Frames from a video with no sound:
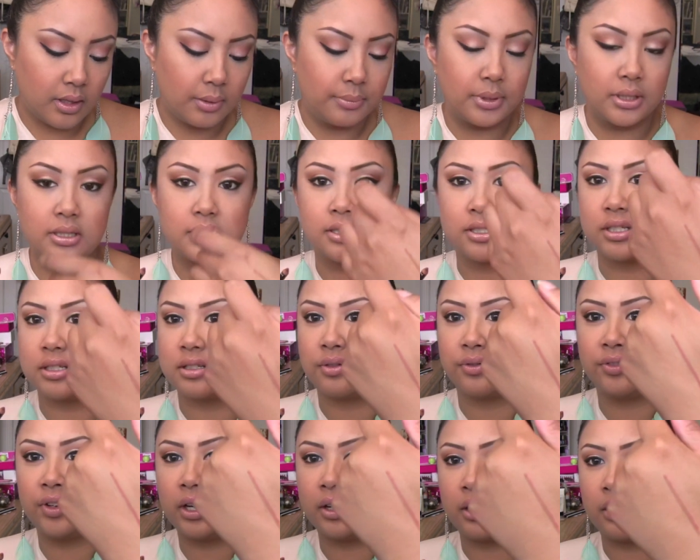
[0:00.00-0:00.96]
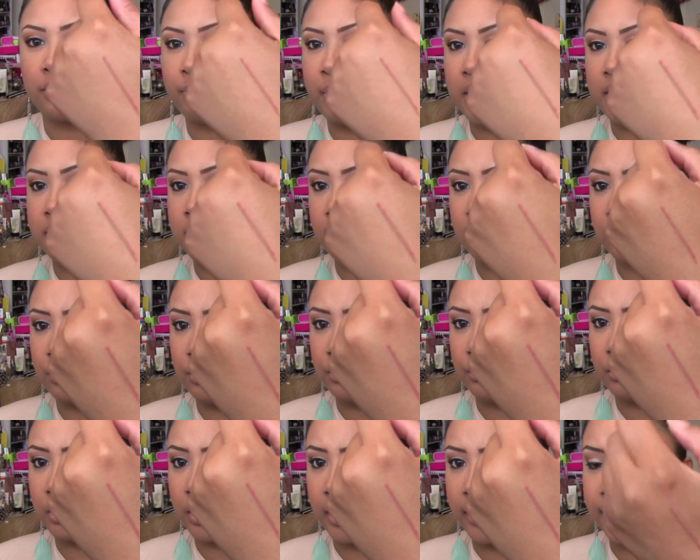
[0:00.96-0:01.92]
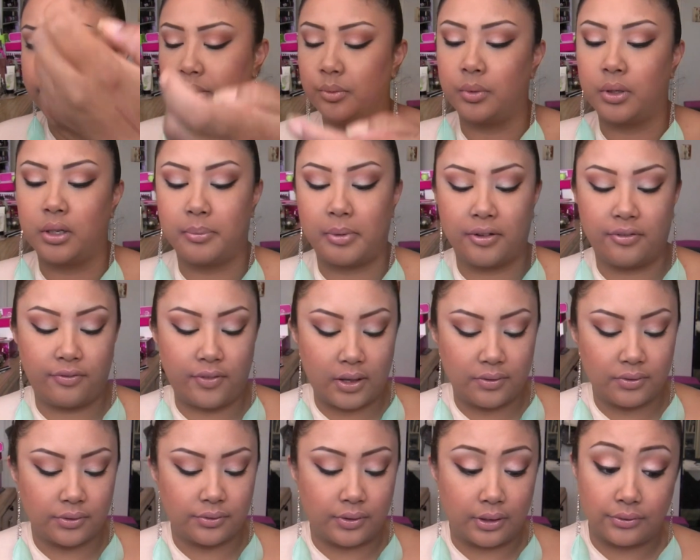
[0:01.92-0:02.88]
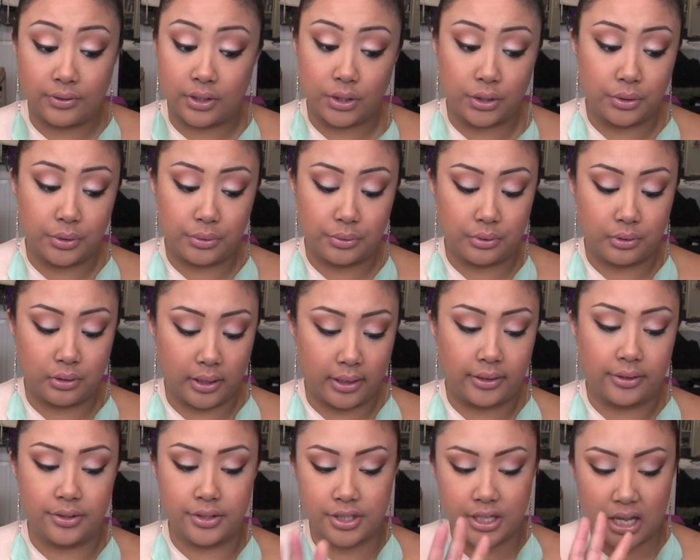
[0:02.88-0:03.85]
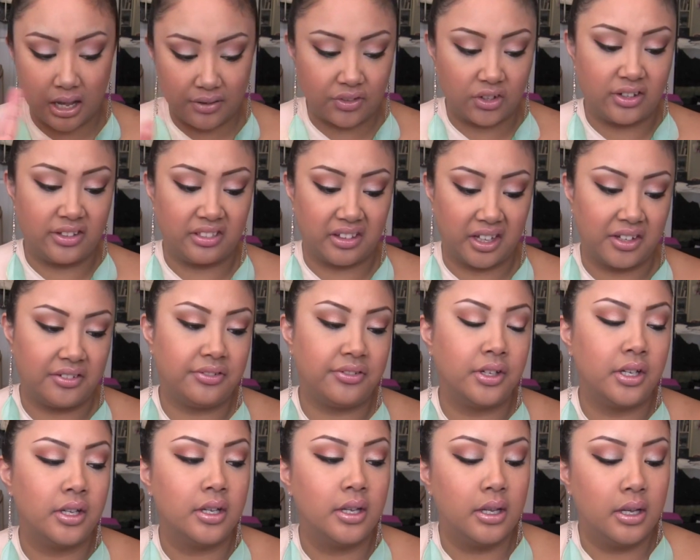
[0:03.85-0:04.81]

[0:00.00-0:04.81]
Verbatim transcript: but this is just a very basic nude liner. One of my favorite, favorite nude liners ever in life.